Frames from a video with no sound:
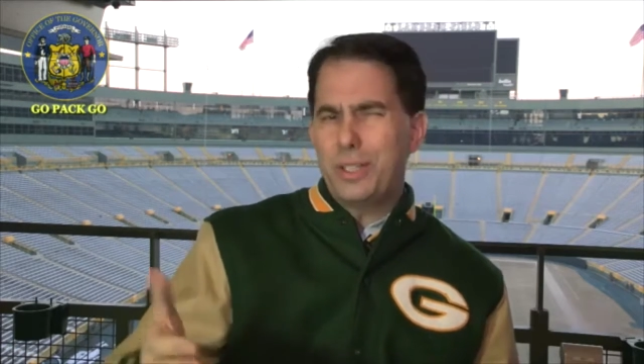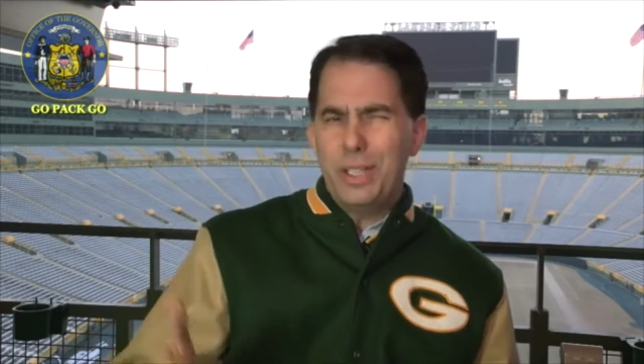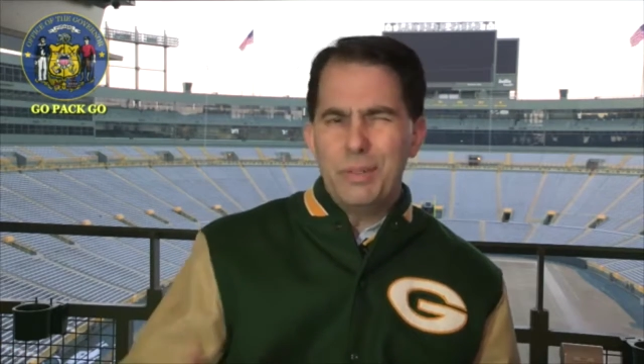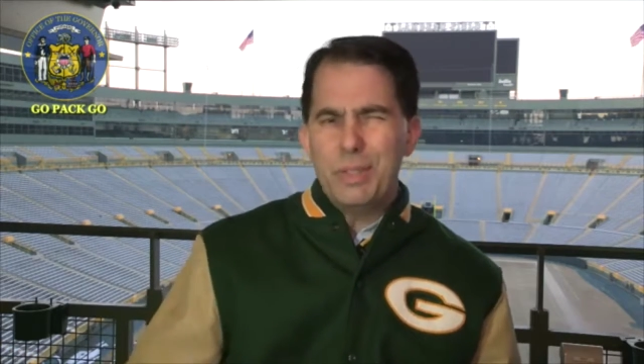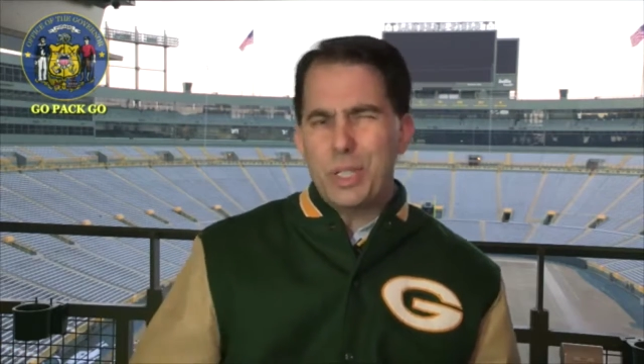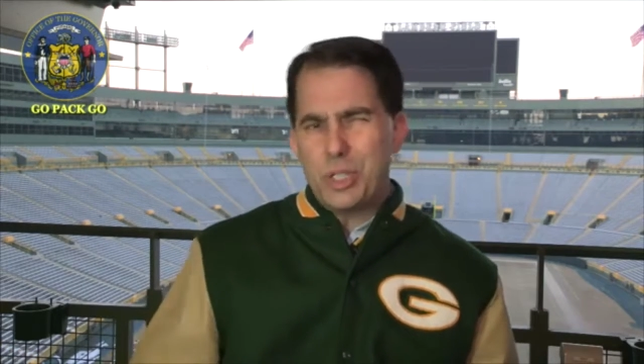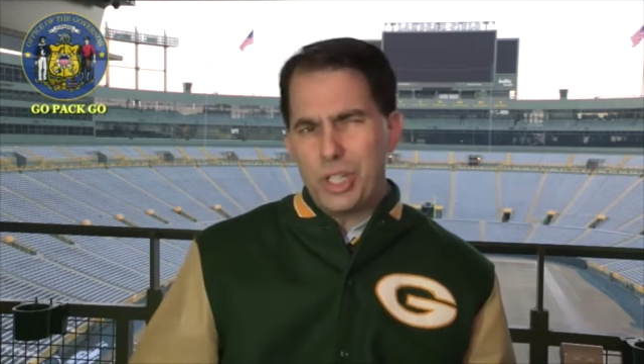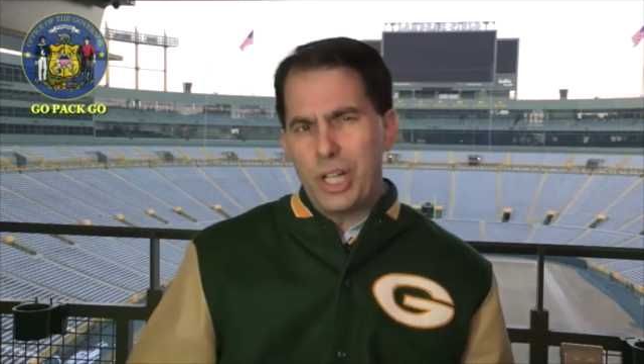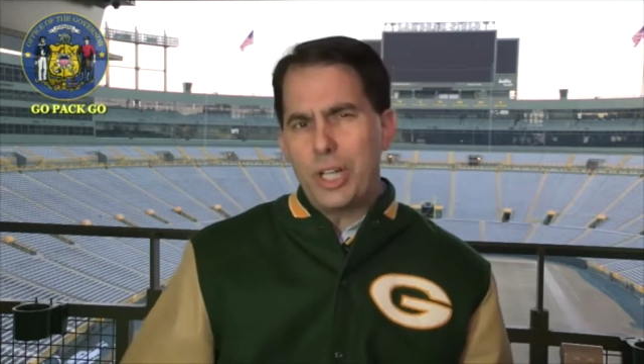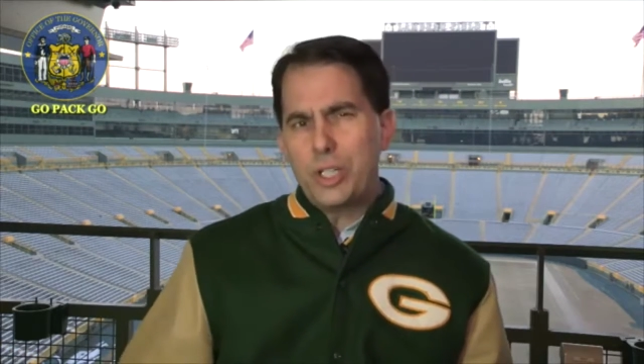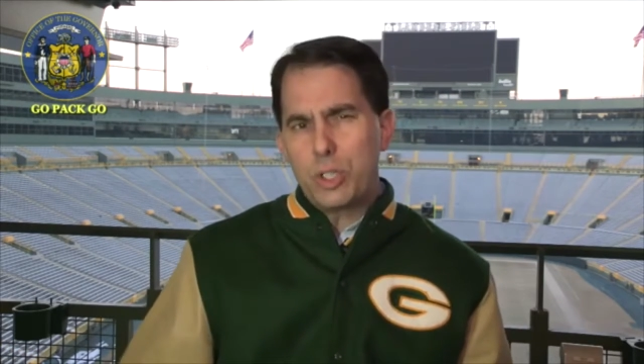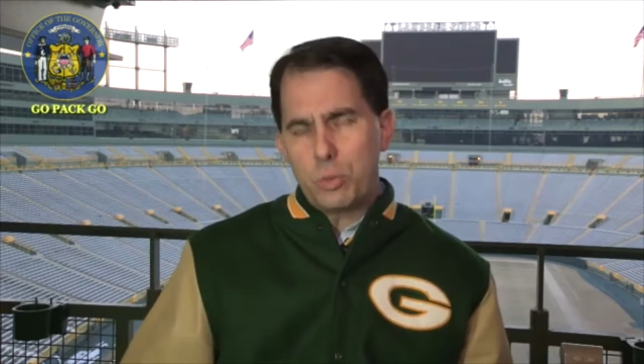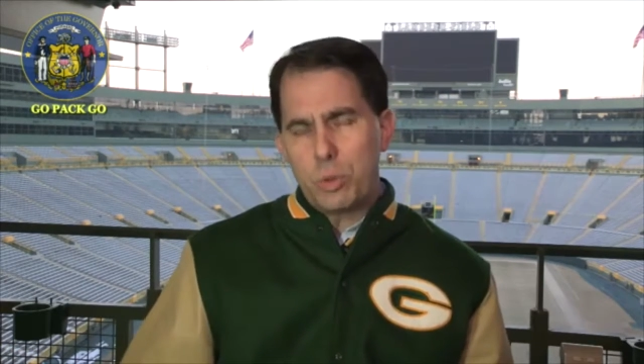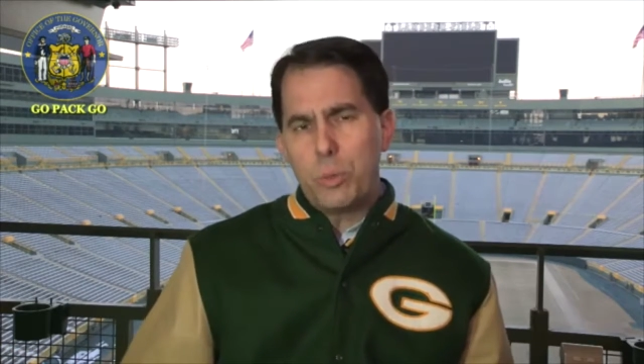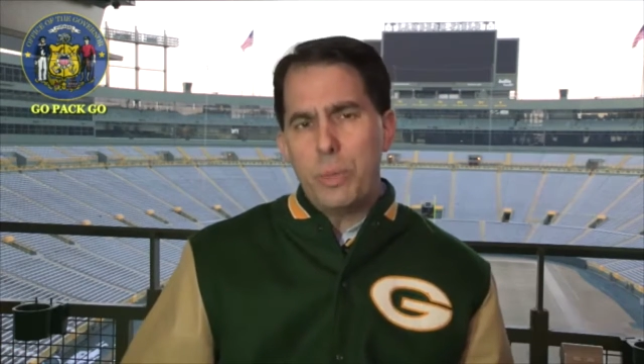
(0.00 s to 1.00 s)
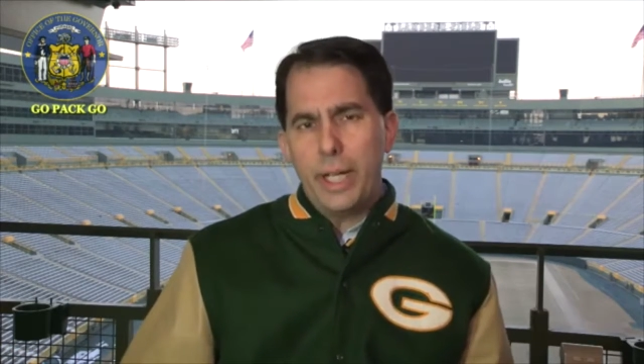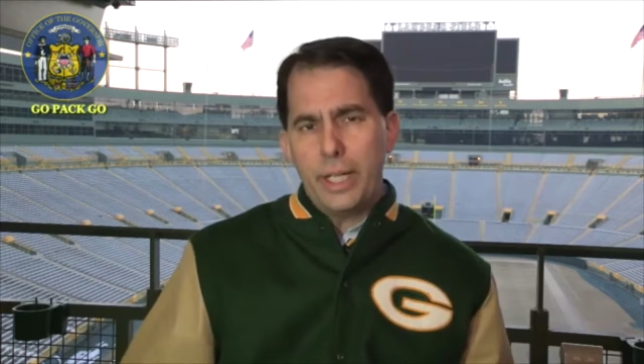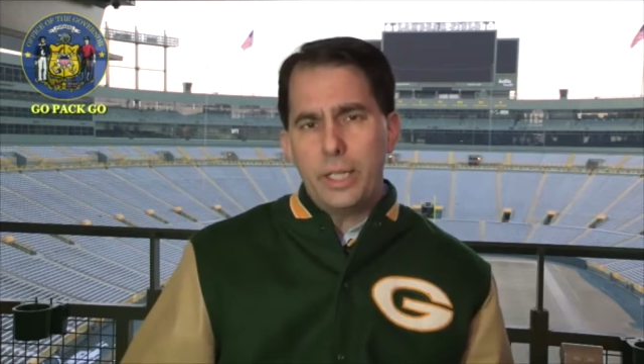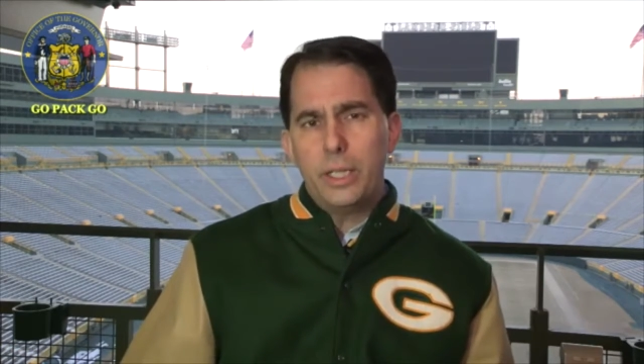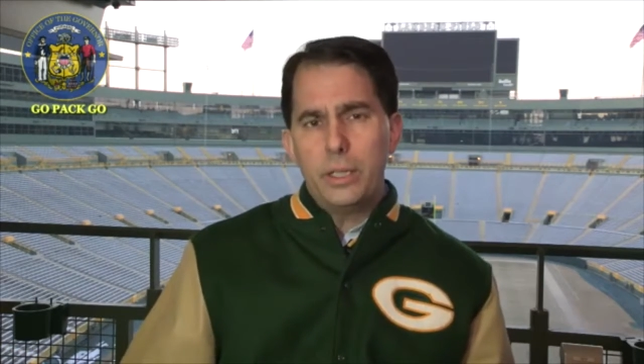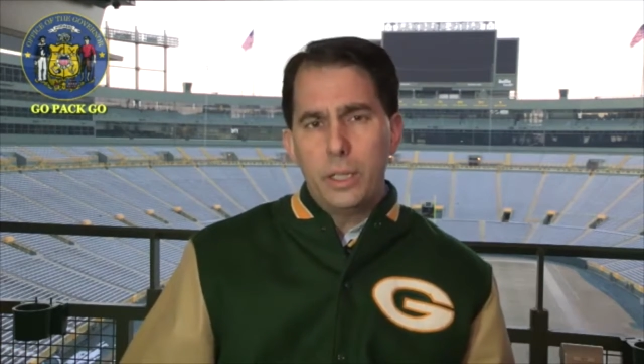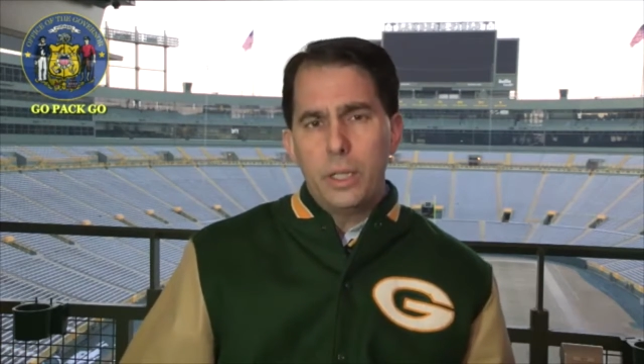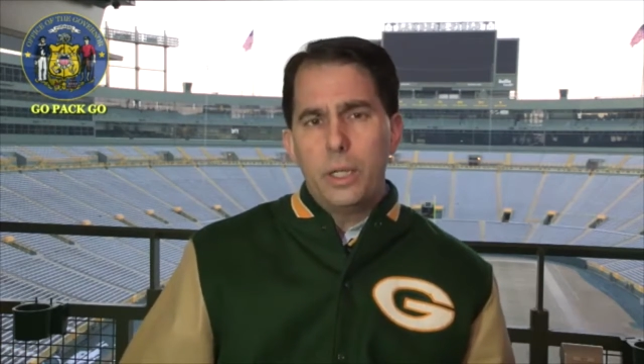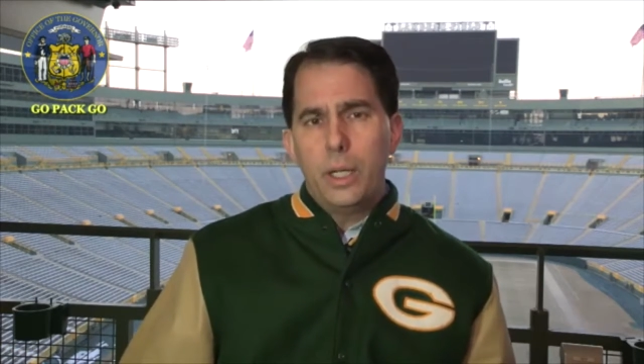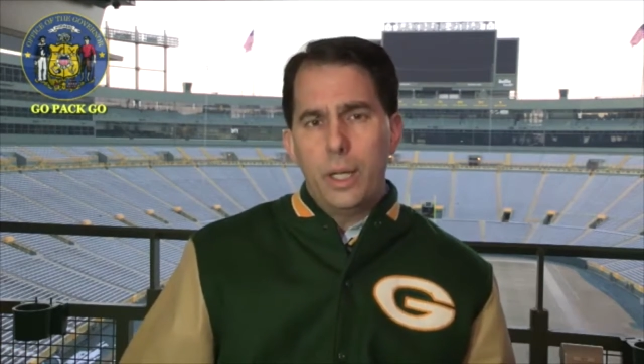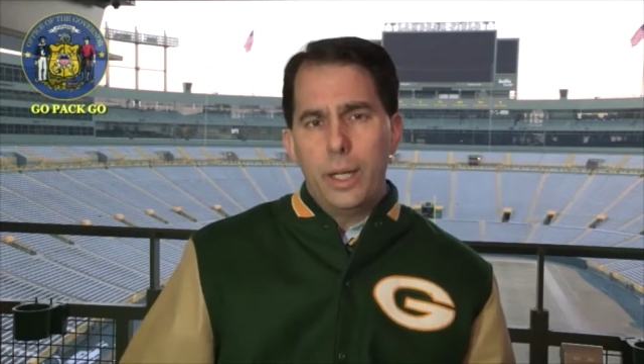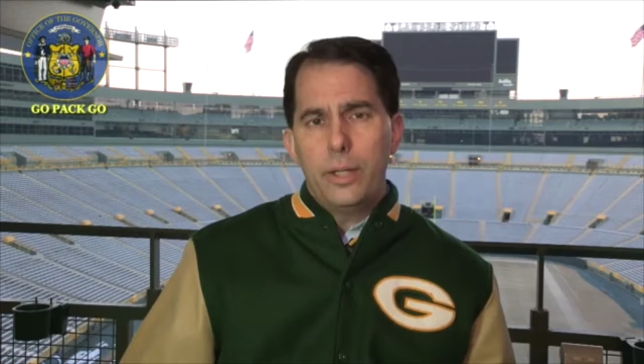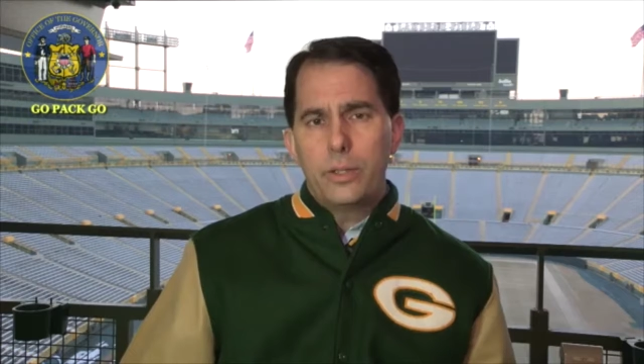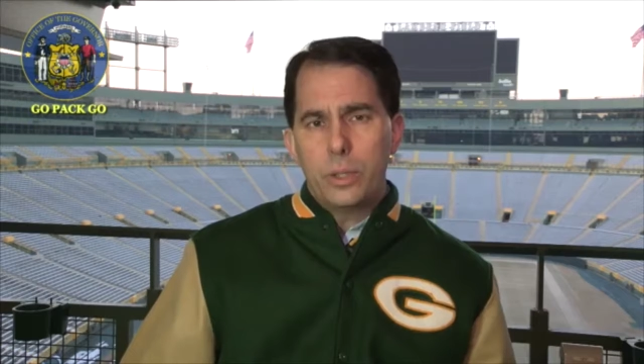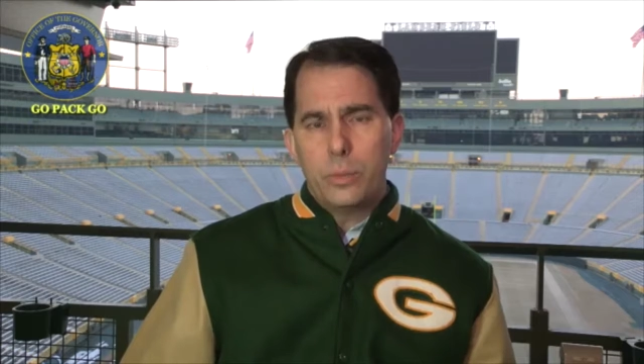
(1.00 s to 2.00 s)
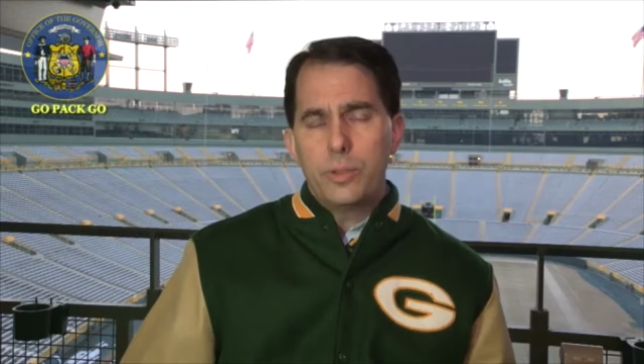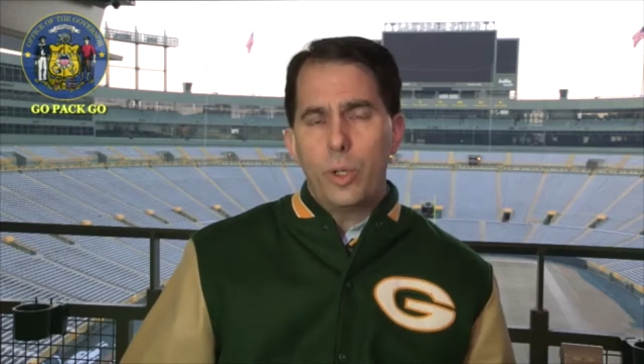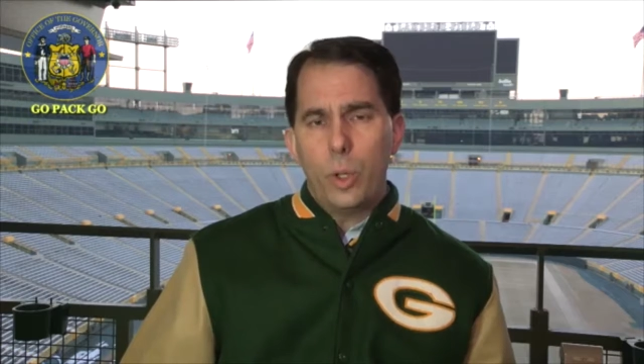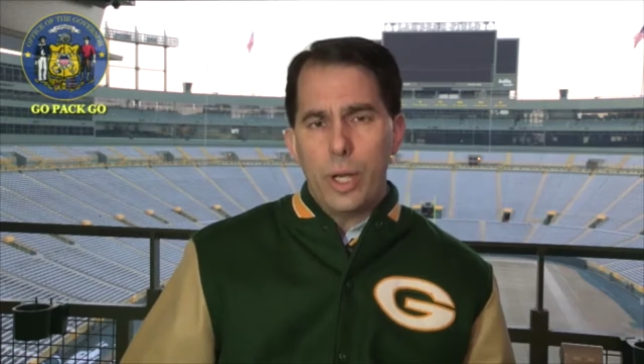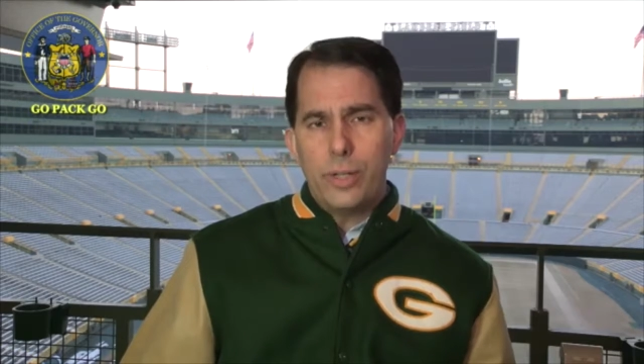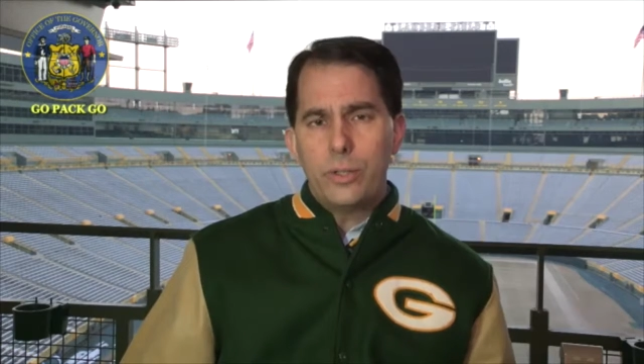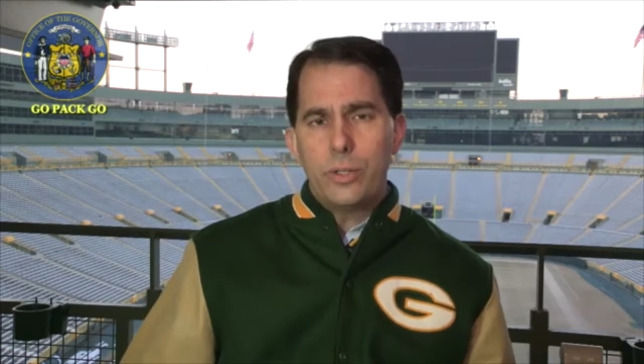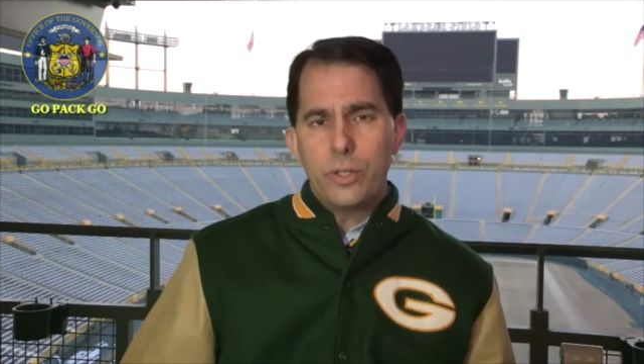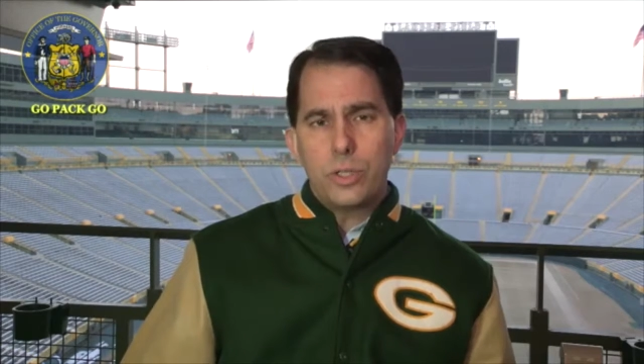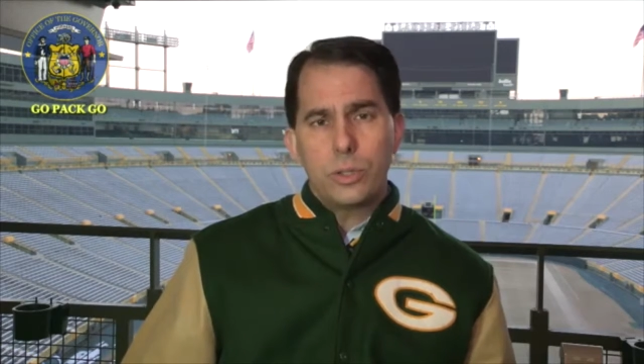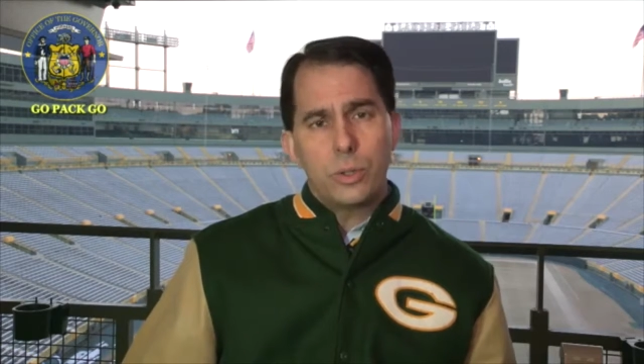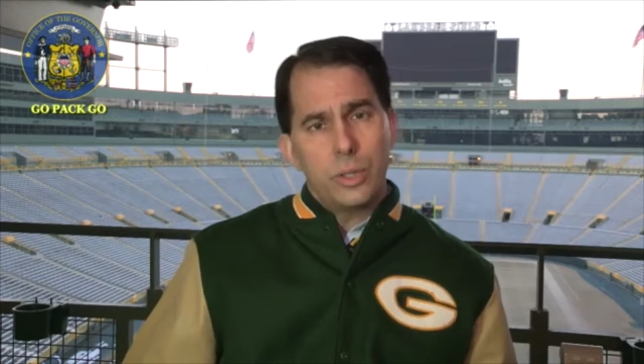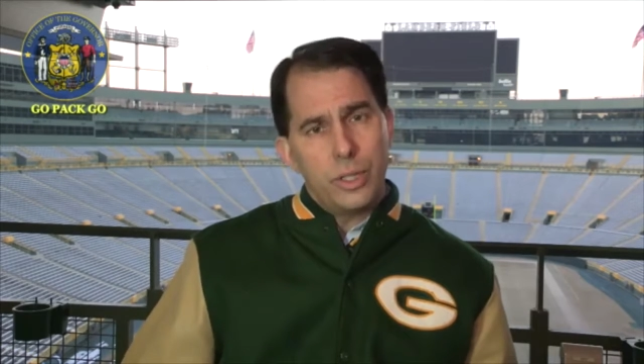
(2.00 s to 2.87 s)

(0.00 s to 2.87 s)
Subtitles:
Even the changes we're making in terms of licensure,